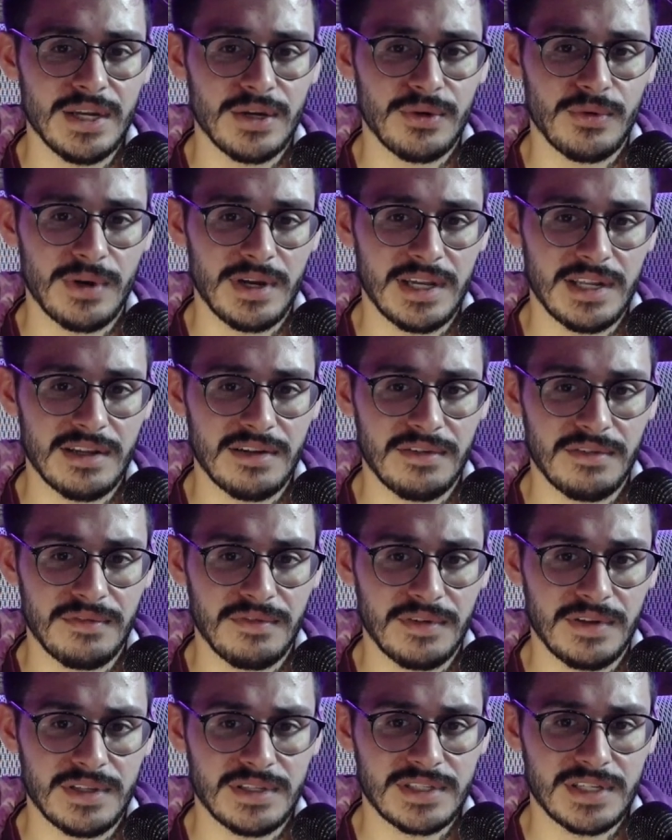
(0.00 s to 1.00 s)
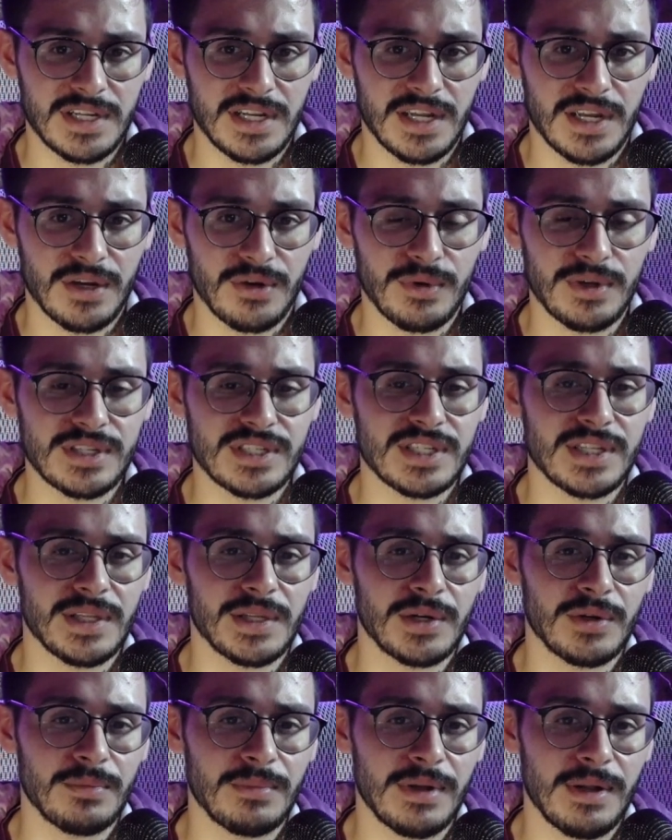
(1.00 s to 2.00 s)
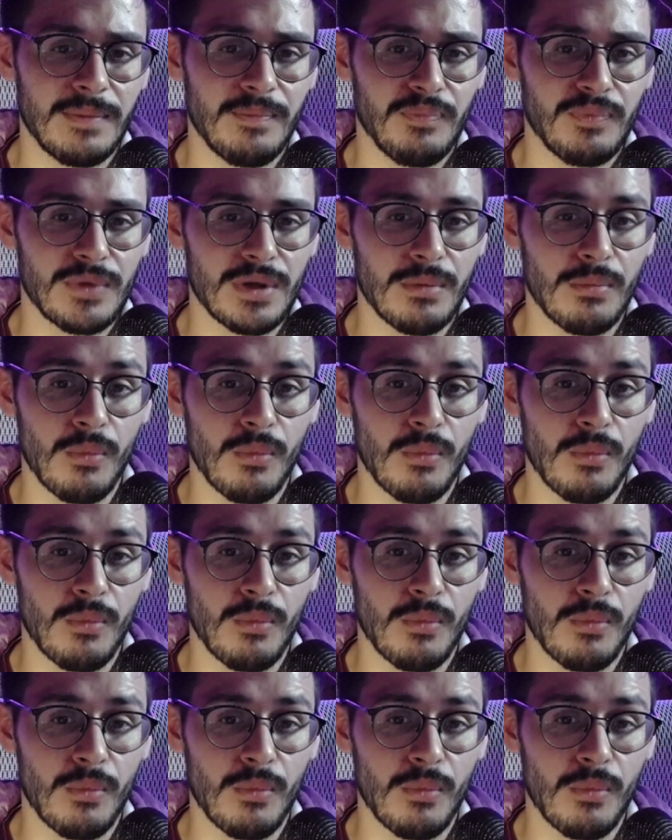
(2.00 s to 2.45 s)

creative, it's going to increase a little bit.